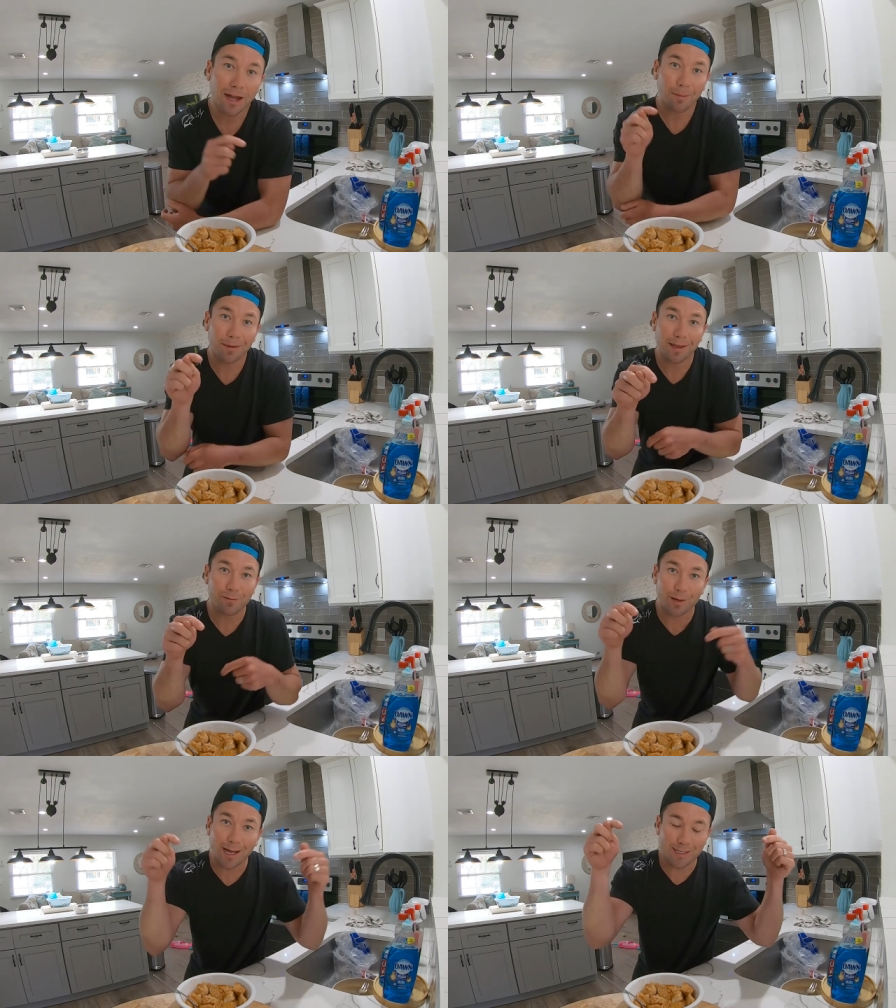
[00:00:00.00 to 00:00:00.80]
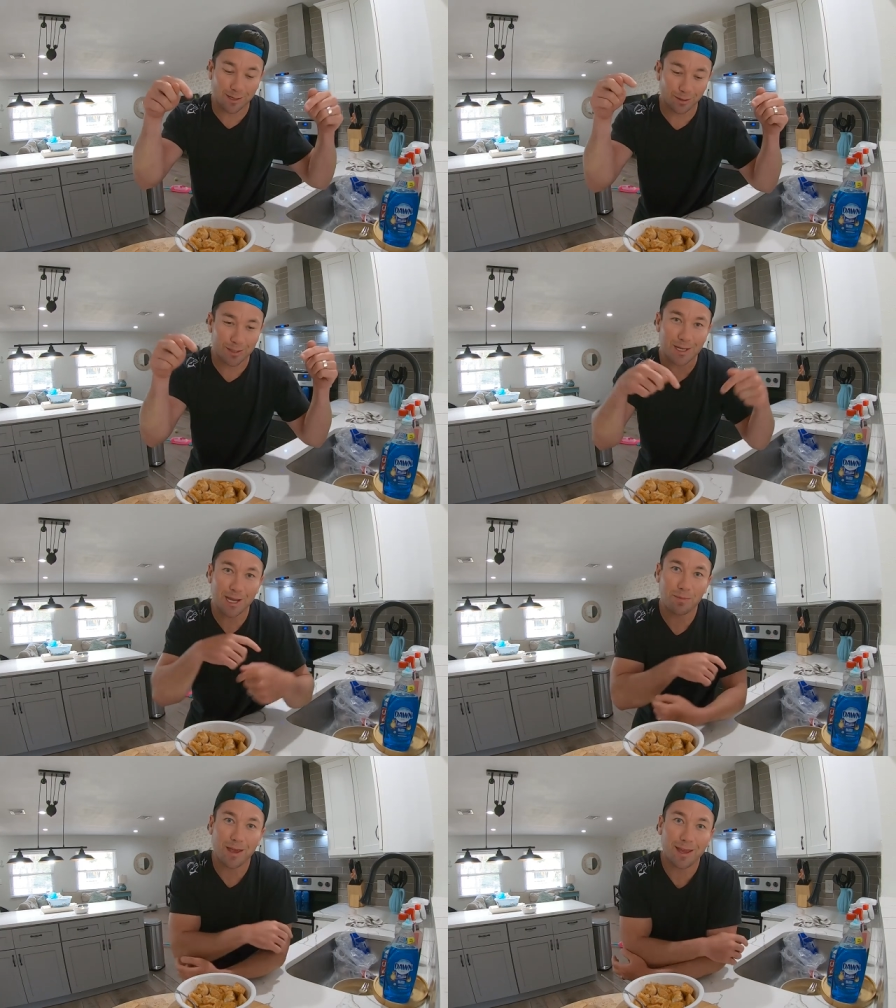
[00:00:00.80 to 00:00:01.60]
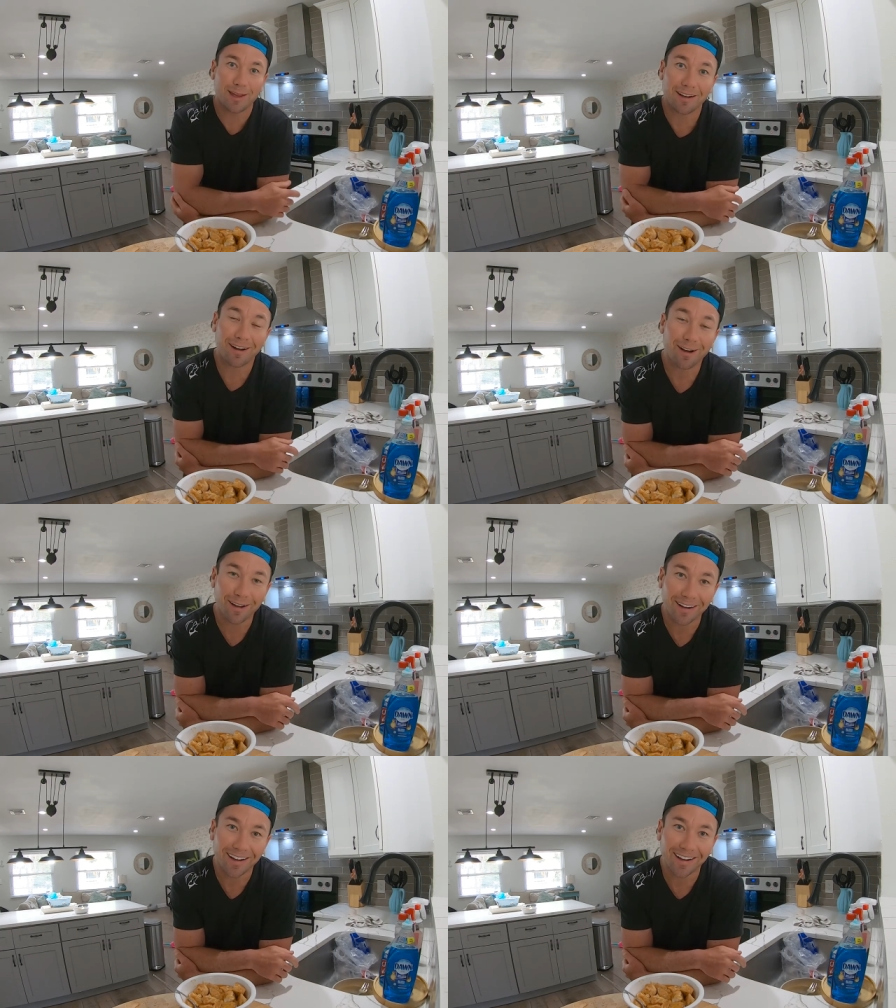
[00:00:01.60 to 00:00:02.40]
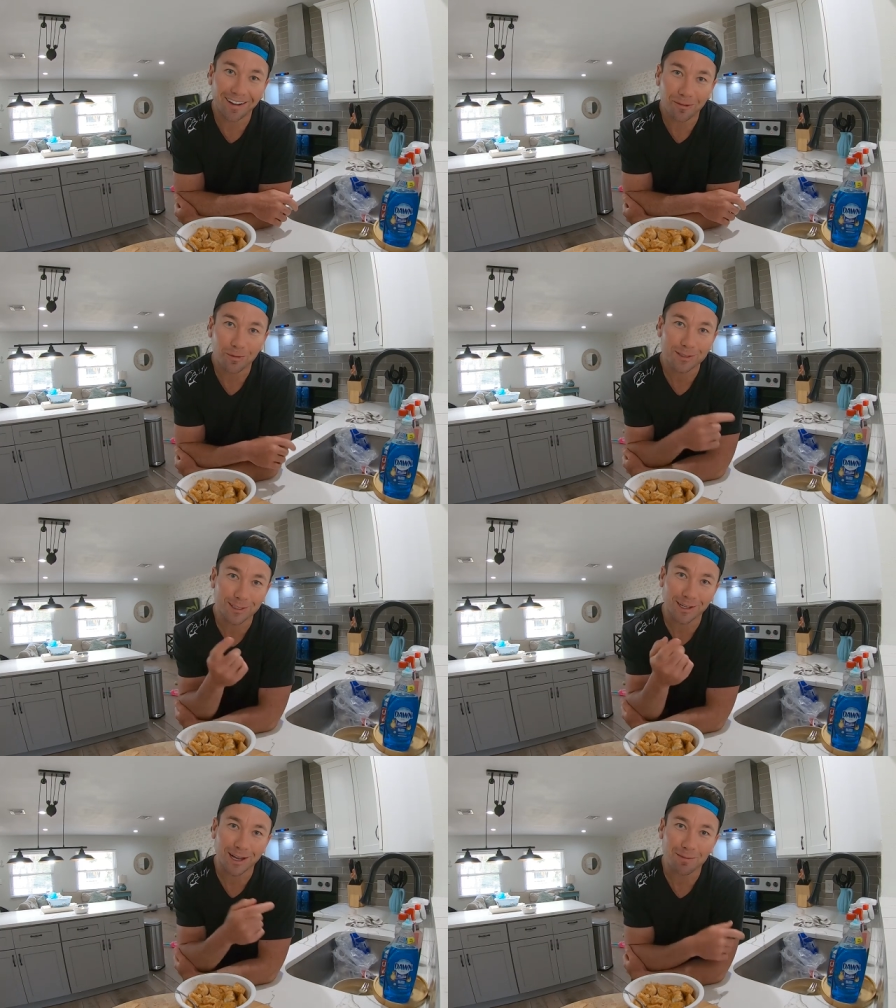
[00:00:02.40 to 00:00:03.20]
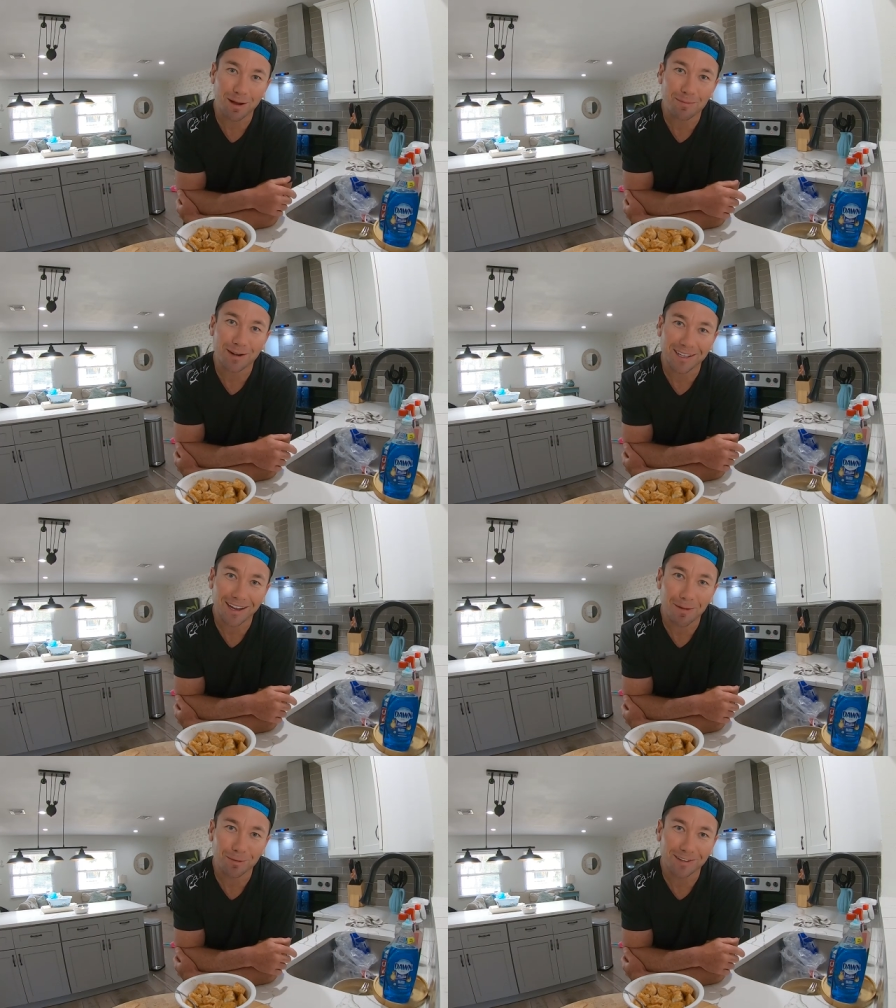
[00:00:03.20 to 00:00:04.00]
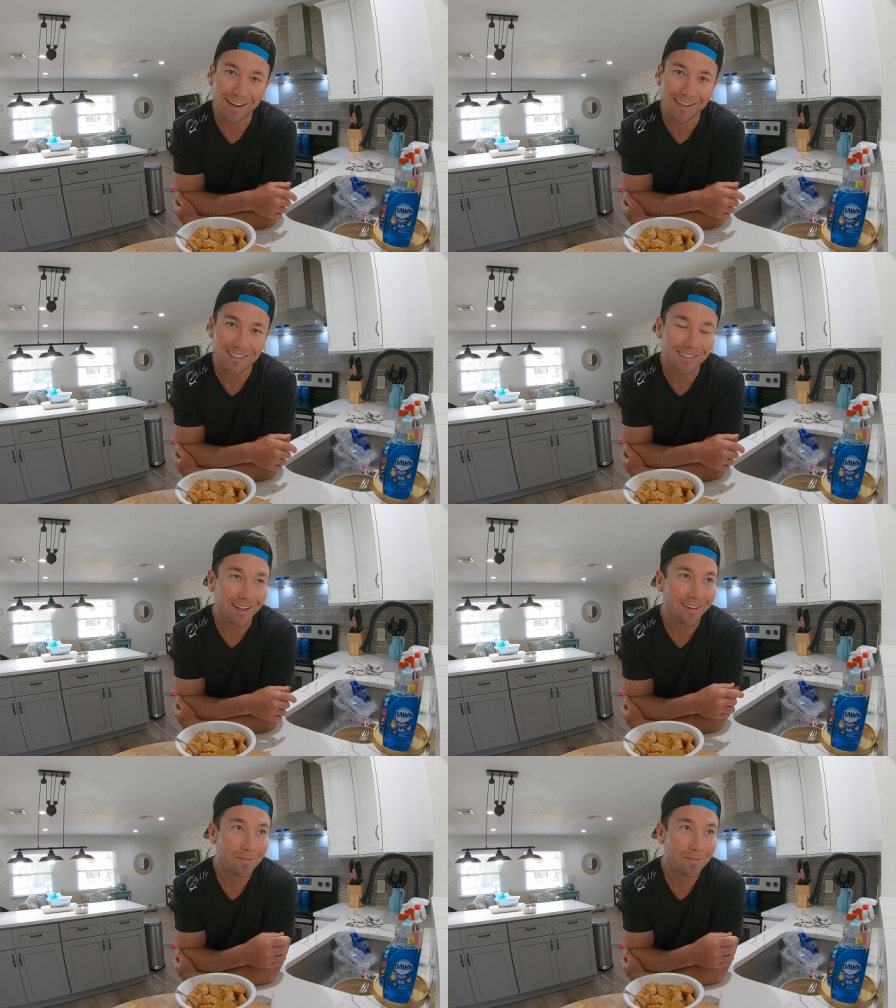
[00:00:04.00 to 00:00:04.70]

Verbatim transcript: I'm gonna give you guys a little sneak peek on what's gonna come up in a couple days.